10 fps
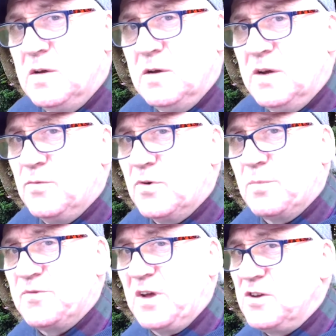It would
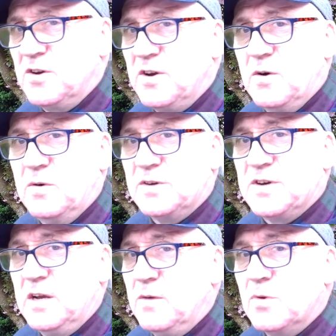upset you now. I tell
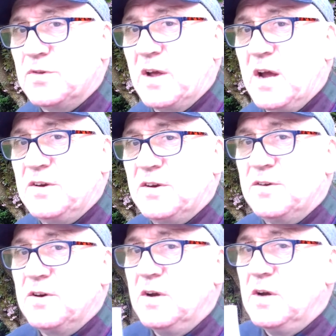you one thing, I
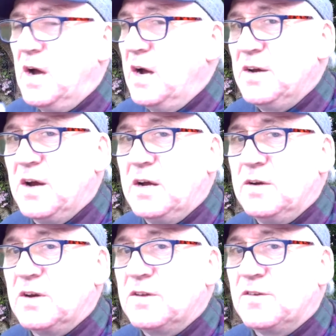didn't